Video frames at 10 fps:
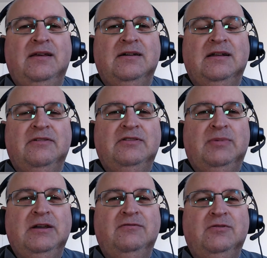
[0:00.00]
to have to
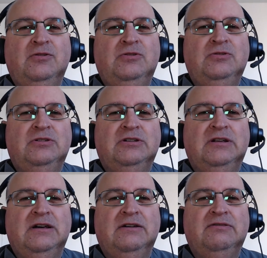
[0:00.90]
buy food, going
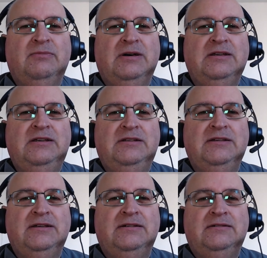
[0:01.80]
to have to buy
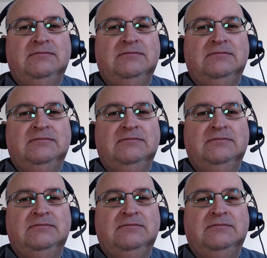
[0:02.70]
heating.